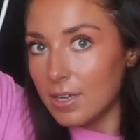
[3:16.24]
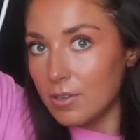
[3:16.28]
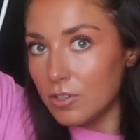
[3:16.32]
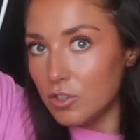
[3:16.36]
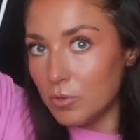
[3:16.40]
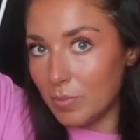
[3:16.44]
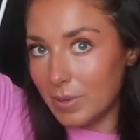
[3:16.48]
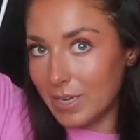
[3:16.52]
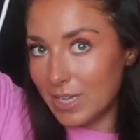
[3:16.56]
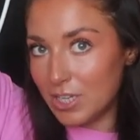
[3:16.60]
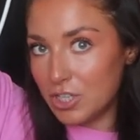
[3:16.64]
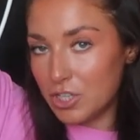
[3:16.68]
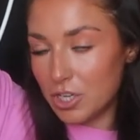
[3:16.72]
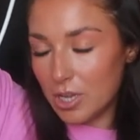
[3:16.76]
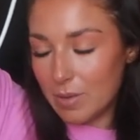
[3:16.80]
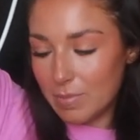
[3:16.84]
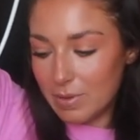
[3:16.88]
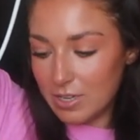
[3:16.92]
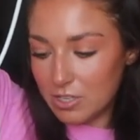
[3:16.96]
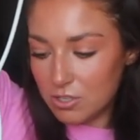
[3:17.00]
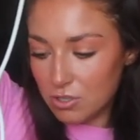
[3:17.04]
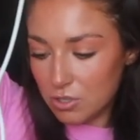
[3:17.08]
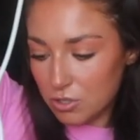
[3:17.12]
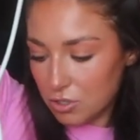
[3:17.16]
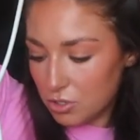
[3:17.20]
medium.
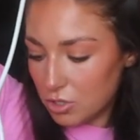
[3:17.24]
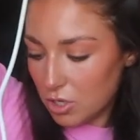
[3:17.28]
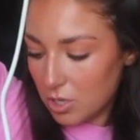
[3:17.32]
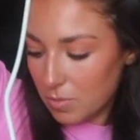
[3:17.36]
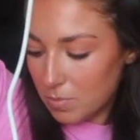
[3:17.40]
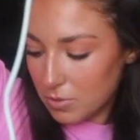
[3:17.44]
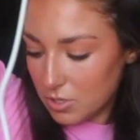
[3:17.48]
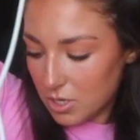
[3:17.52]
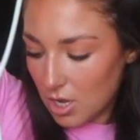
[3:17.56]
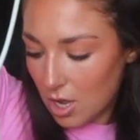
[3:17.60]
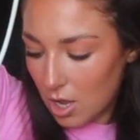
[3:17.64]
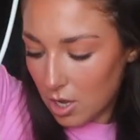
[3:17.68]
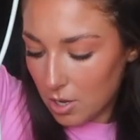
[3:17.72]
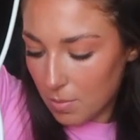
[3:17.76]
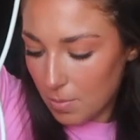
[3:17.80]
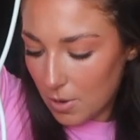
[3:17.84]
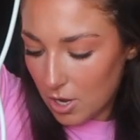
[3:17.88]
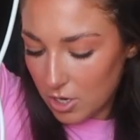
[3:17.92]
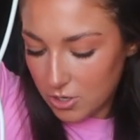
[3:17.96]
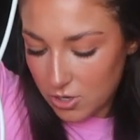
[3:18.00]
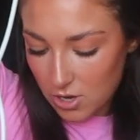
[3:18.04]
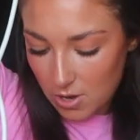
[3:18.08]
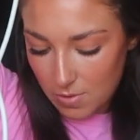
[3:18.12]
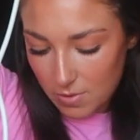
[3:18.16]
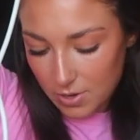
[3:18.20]
It's not super dark but
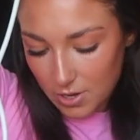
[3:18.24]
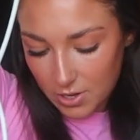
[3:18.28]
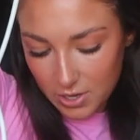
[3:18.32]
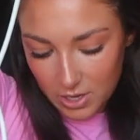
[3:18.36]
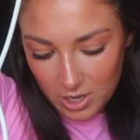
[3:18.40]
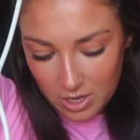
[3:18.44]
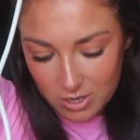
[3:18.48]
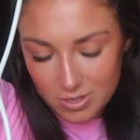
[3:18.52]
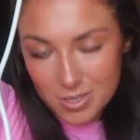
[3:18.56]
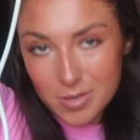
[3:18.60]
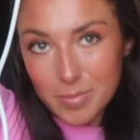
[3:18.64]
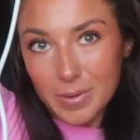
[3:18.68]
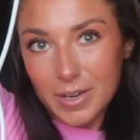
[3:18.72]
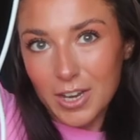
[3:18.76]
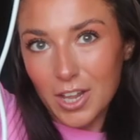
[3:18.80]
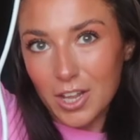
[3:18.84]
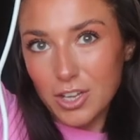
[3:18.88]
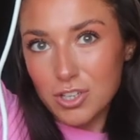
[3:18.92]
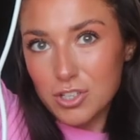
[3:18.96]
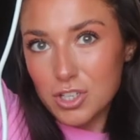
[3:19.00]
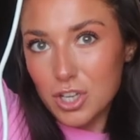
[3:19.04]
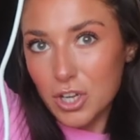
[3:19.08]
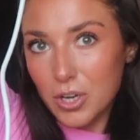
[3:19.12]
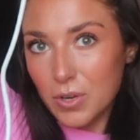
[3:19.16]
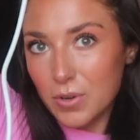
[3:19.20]
I don't like it to be
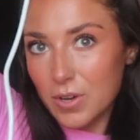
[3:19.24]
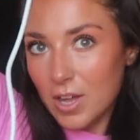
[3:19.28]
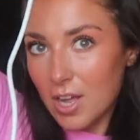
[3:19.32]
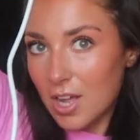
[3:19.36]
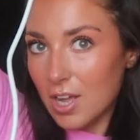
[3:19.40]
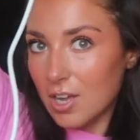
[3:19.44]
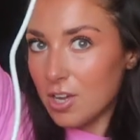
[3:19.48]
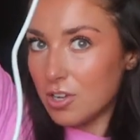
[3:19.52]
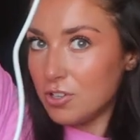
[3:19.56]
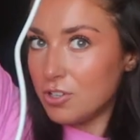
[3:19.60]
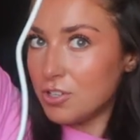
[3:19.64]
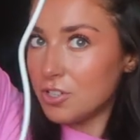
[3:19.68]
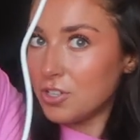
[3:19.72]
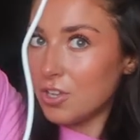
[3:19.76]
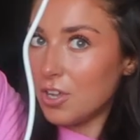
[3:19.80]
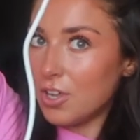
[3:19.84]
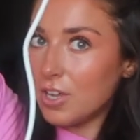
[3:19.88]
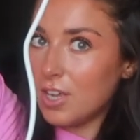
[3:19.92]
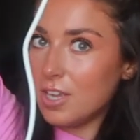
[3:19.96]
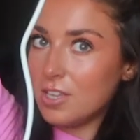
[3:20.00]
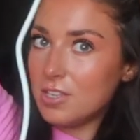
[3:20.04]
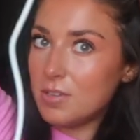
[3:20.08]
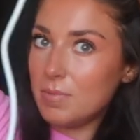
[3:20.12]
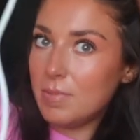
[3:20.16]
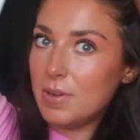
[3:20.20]
like too dark. I just
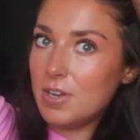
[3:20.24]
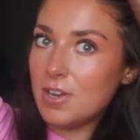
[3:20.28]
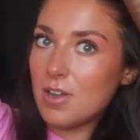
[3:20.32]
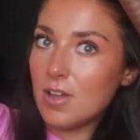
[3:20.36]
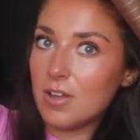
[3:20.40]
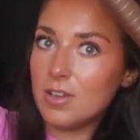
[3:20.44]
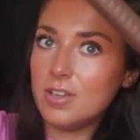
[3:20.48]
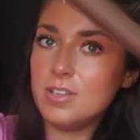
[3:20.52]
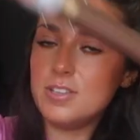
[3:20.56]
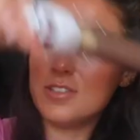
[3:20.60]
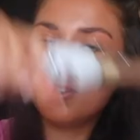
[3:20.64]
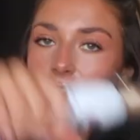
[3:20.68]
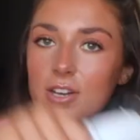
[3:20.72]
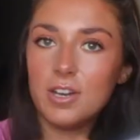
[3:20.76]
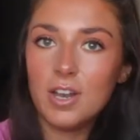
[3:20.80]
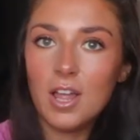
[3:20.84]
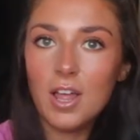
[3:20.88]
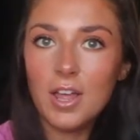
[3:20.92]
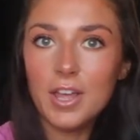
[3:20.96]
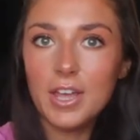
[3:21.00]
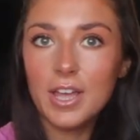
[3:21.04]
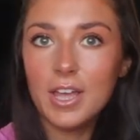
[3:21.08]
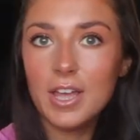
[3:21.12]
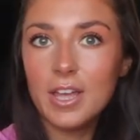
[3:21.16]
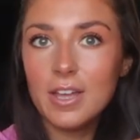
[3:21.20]
like it to be nice and
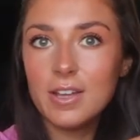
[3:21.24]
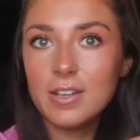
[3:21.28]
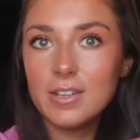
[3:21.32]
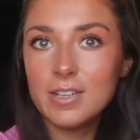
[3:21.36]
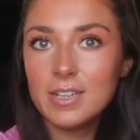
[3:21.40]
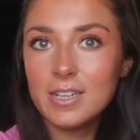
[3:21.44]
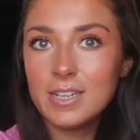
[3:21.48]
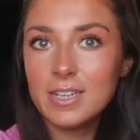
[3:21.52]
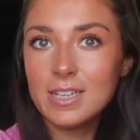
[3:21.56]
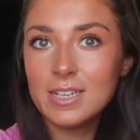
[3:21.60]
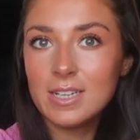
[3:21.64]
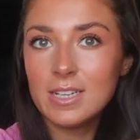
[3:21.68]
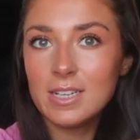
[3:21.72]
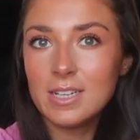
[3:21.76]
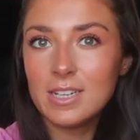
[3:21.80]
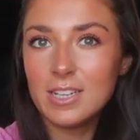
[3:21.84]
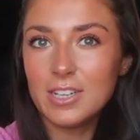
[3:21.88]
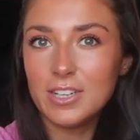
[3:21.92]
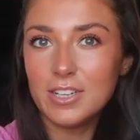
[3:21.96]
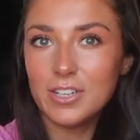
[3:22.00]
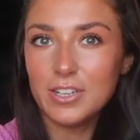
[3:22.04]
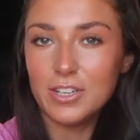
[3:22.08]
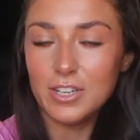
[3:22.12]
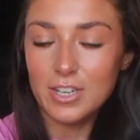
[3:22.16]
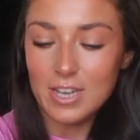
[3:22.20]
like
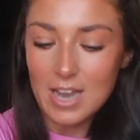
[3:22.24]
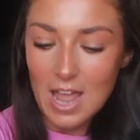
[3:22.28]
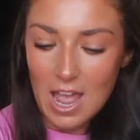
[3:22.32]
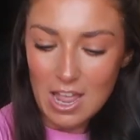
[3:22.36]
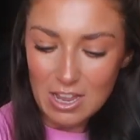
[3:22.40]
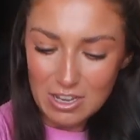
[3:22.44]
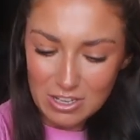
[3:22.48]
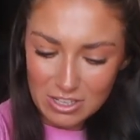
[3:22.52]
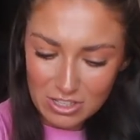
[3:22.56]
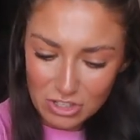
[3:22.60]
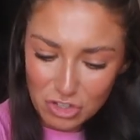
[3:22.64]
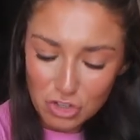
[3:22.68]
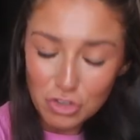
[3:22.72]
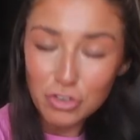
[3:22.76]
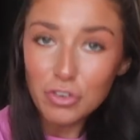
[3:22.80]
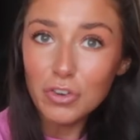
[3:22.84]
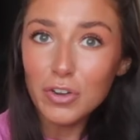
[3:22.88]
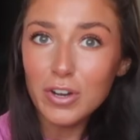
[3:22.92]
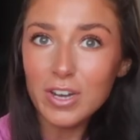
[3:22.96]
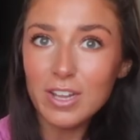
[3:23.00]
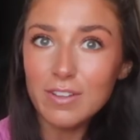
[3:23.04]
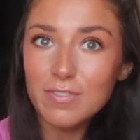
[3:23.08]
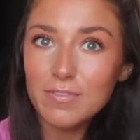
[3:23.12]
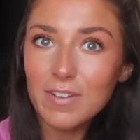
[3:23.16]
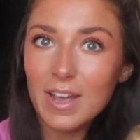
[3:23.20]
natural
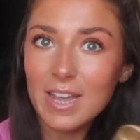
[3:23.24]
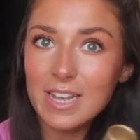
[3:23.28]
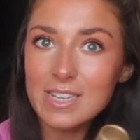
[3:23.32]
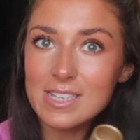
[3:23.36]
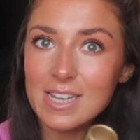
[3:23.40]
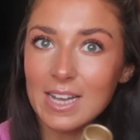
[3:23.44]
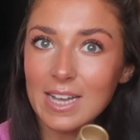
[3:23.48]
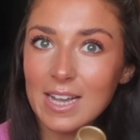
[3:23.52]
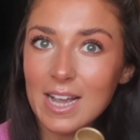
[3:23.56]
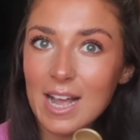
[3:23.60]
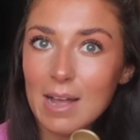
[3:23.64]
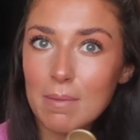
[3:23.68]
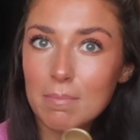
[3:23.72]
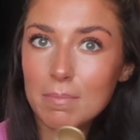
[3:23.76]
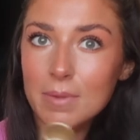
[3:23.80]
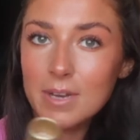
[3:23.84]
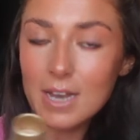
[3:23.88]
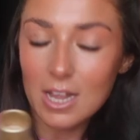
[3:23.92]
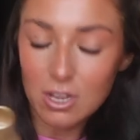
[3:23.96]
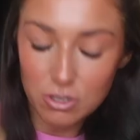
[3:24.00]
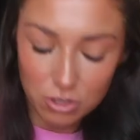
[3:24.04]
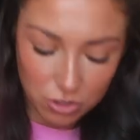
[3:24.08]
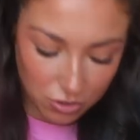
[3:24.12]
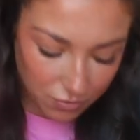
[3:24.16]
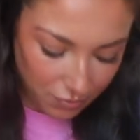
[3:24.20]
natural if fake tan can be
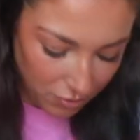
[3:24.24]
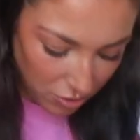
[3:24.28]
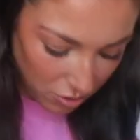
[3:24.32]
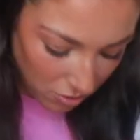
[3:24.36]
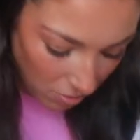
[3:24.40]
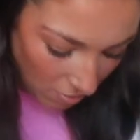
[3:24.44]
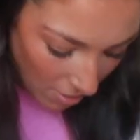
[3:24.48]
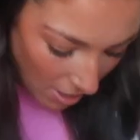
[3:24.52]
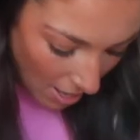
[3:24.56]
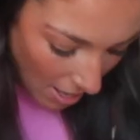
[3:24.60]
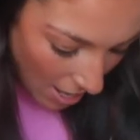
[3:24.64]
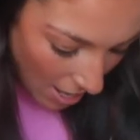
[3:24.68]
natural